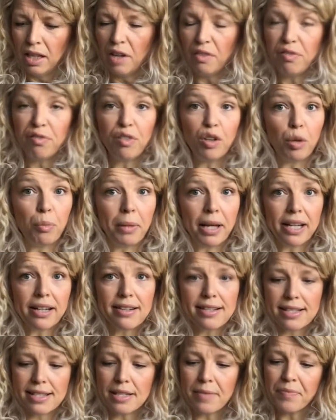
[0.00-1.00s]

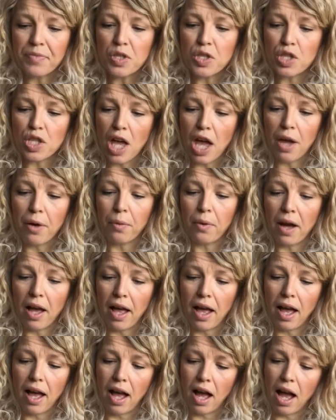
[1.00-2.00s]
flummoxed. So
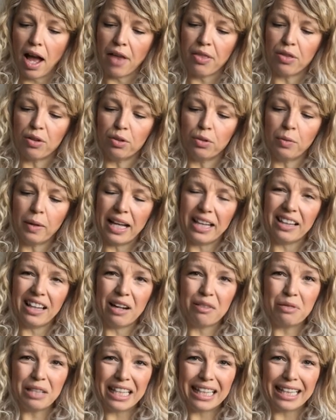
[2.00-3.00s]
I thought, well,
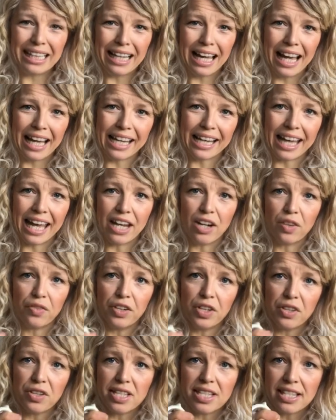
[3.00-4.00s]
I really like it. And on
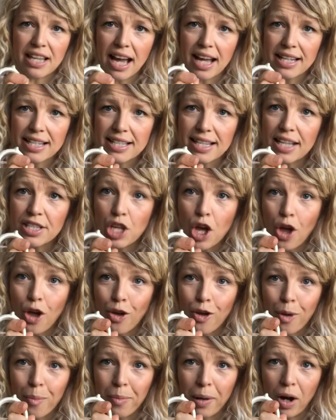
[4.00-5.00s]
the other side, it says
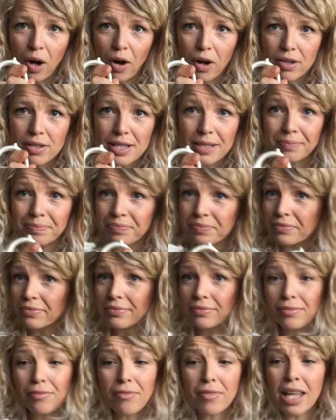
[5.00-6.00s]
her pot.
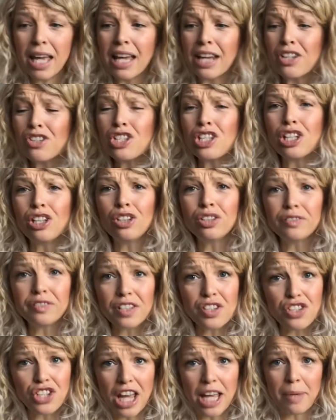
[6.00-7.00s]
And I just love
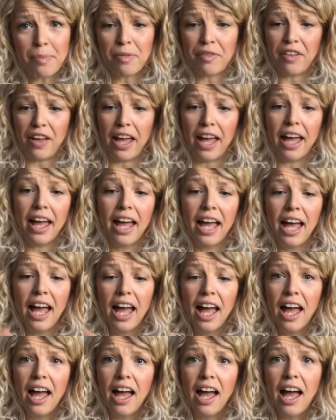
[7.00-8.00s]
the shape of it.
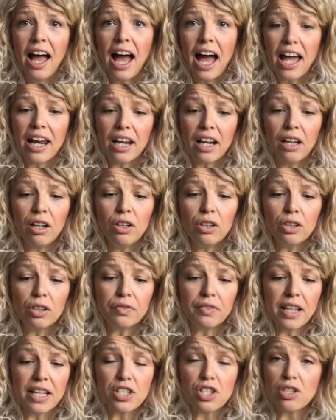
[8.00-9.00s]
And I
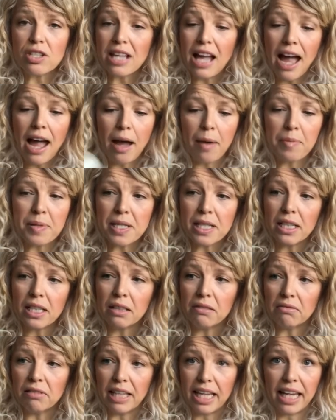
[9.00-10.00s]
love, it's just
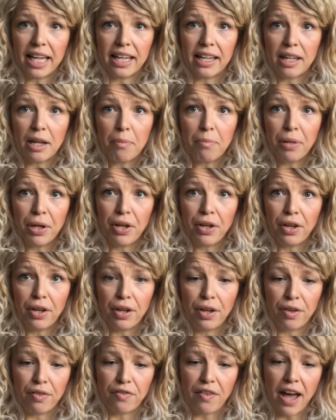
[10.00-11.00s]
absolutely
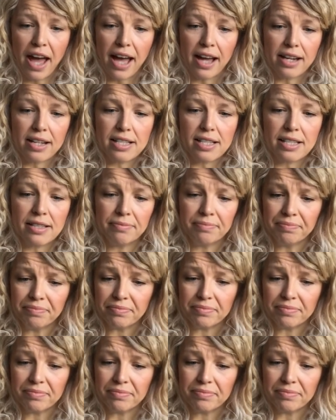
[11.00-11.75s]
perfect.